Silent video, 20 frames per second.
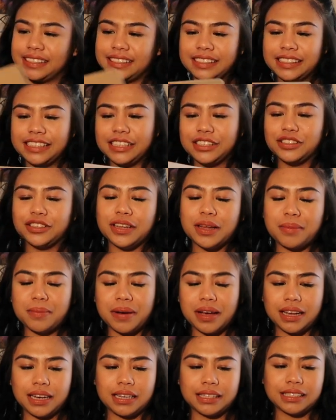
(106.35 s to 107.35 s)
Dito
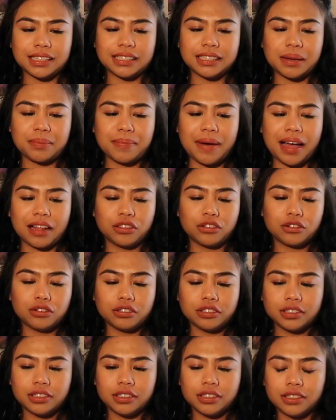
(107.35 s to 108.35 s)
naman sa
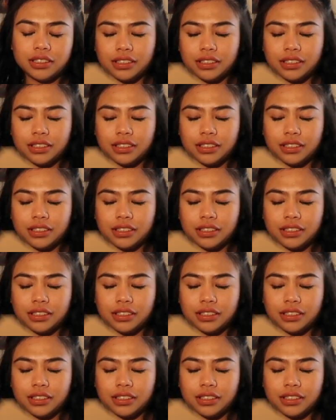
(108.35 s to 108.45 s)
sapatos.